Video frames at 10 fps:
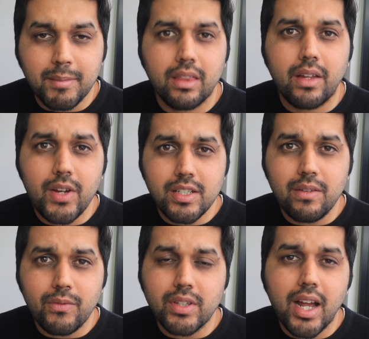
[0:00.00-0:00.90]
The
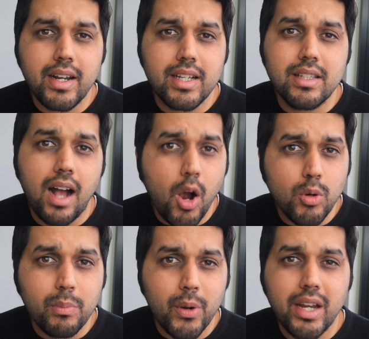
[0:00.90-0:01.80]
reason for that is the
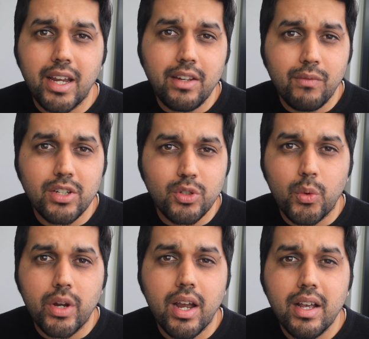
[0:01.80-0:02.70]
outbreak in
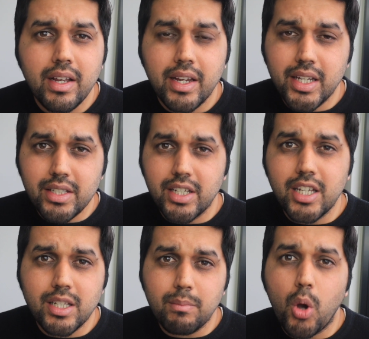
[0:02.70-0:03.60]
Victoria is
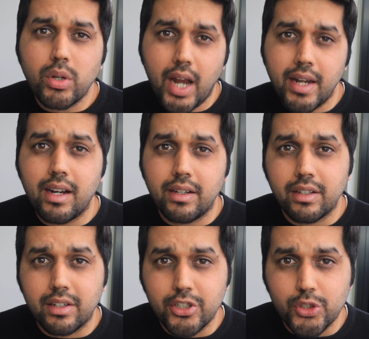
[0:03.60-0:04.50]
just about getting
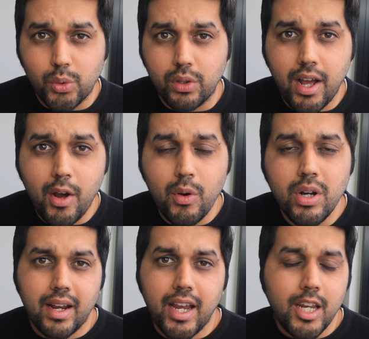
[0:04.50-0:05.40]
under control now.
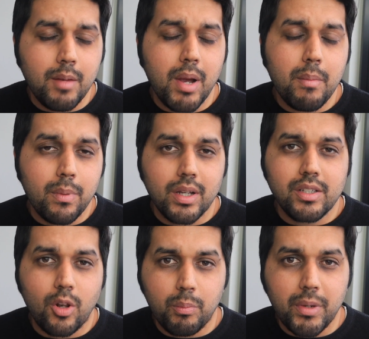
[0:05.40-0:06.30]
Again, in my
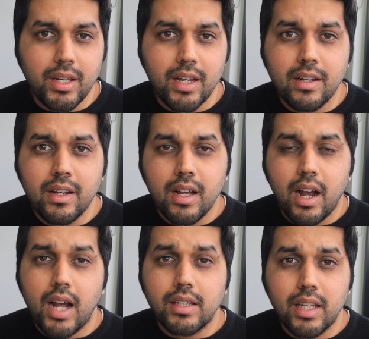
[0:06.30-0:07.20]
personal opinion,
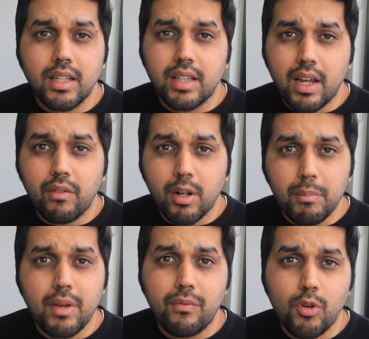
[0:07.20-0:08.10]
I think there will
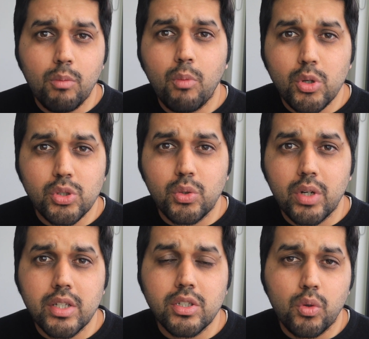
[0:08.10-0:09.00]
be few more
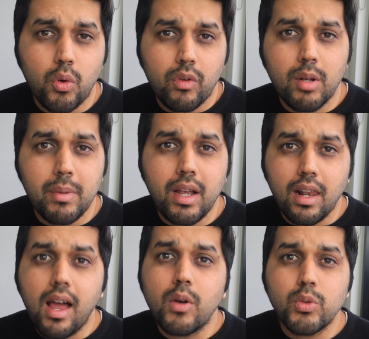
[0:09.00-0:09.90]
students who will be
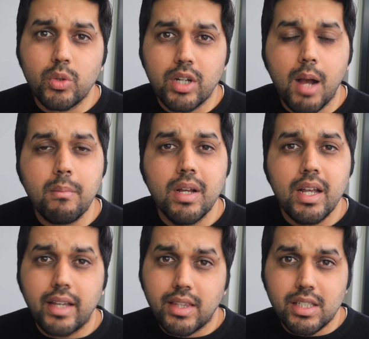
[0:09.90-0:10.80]
allowed to come
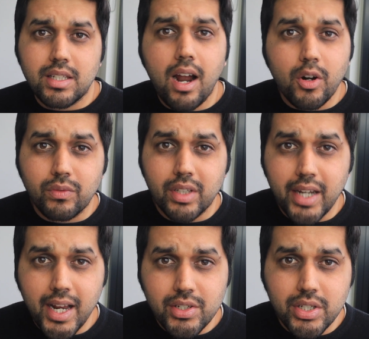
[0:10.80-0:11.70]
at the start of the
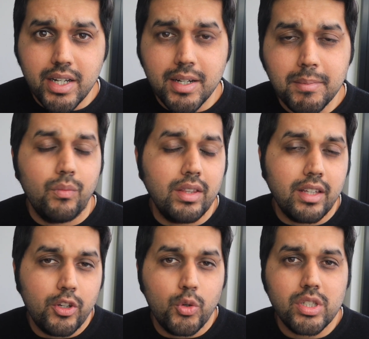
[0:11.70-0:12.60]
next year when
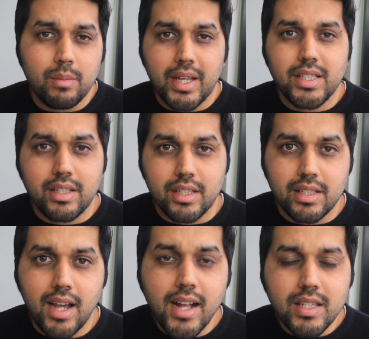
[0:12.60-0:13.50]
the new semester
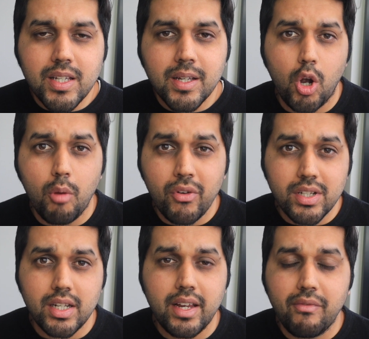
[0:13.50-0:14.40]
starts.
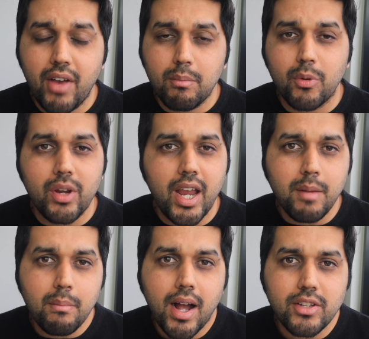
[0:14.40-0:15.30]
Obviously, February
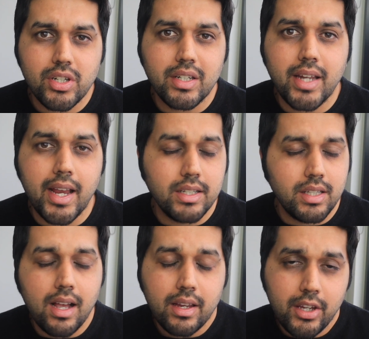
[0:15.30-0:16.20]
and March intakes
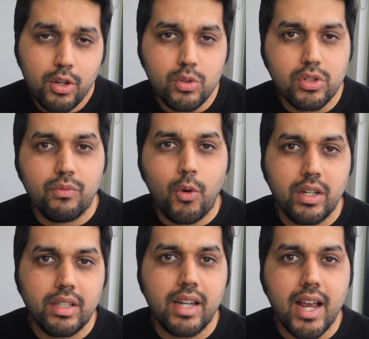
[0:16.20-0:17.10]
are huge for
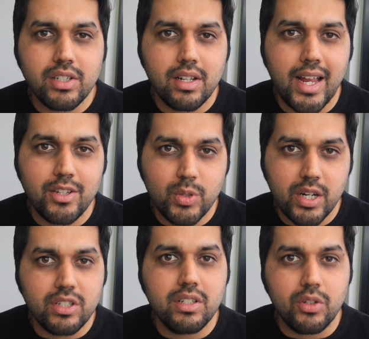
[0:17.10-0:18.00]
international
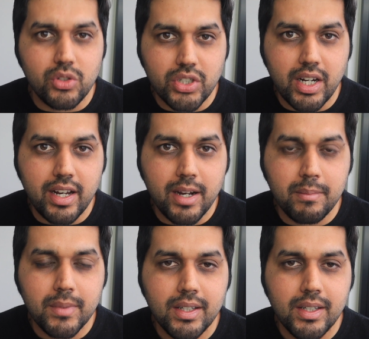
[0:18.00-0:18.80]
education in Australia.